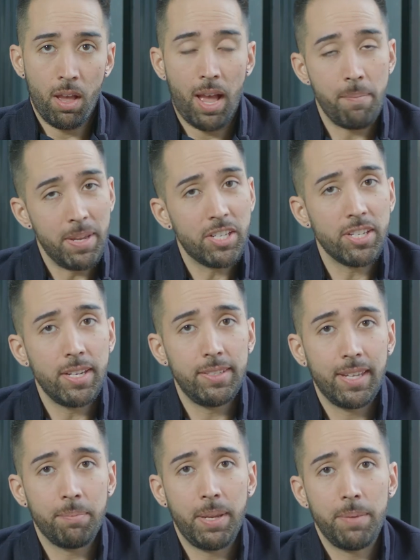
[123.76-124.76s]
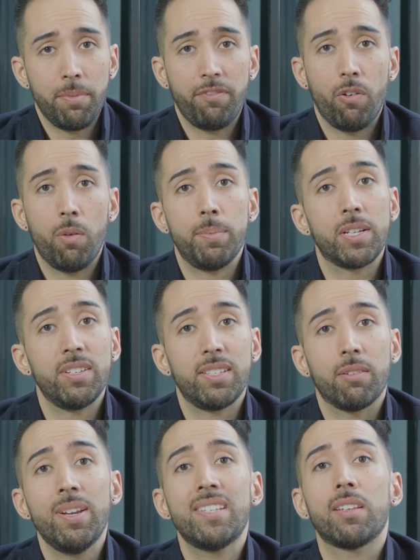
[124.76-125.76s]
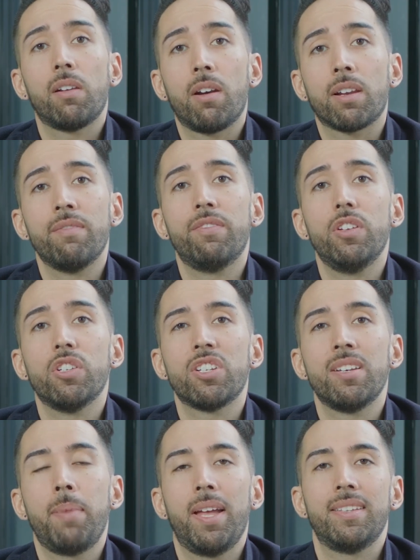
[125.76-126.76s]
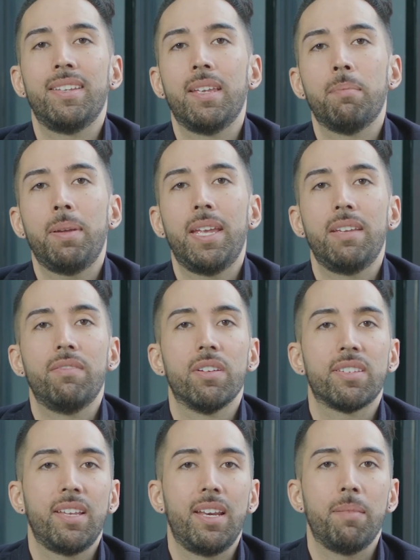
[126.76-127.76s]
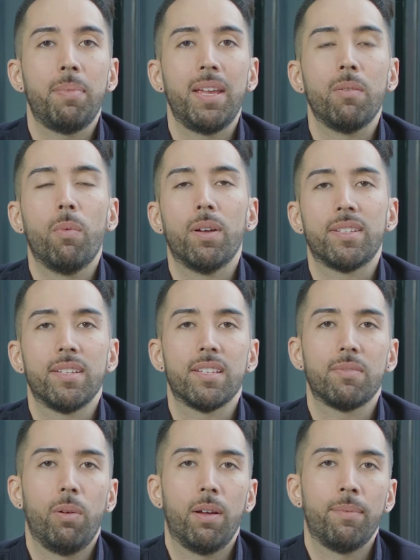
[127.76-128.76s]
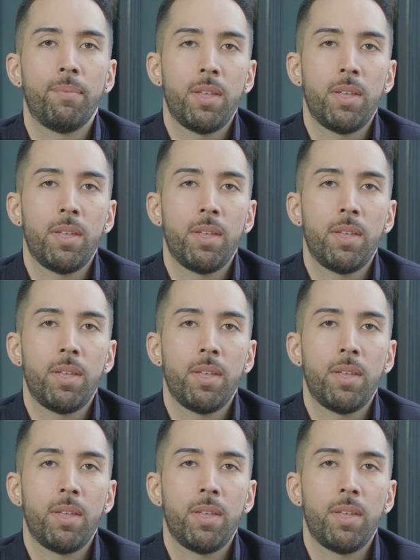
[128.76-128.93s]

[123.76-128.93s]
I mentioned a DMP before because there is a lot of confusion about DMP versus CDP, what does what.